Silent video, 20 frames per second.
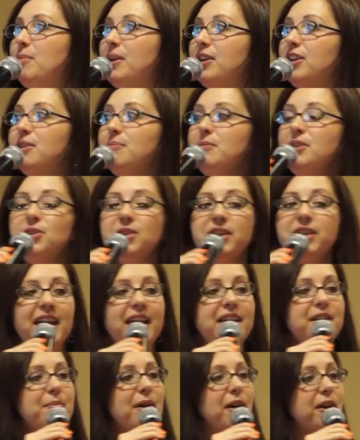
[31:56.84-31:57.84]
But
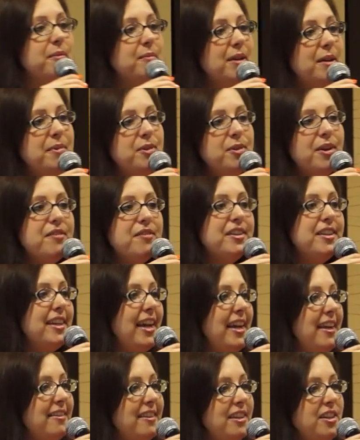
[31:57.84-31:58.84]
communicate about it. Maybe you have a
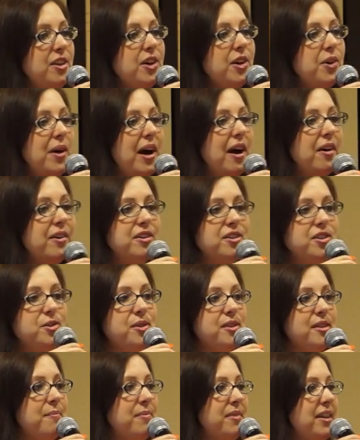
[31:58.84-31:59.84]
night that you go out and
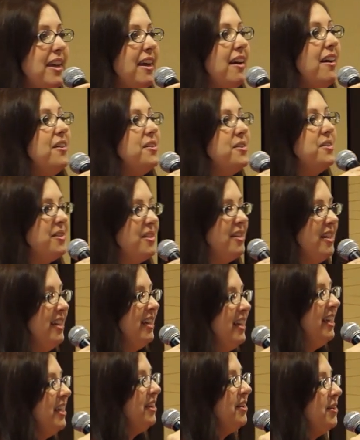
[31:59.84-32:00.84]
do something else.
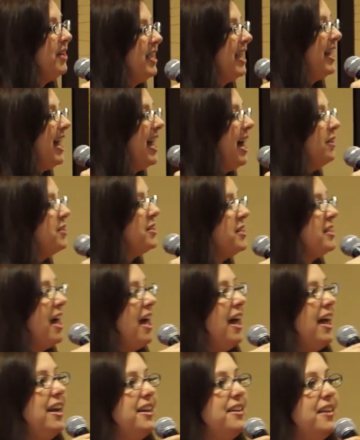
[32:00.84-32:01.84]
Get
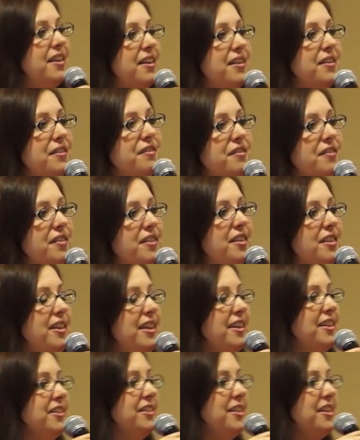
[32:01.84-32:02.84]
outside of
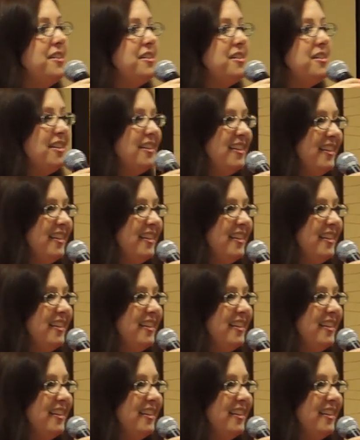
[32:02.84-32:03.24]
the illness.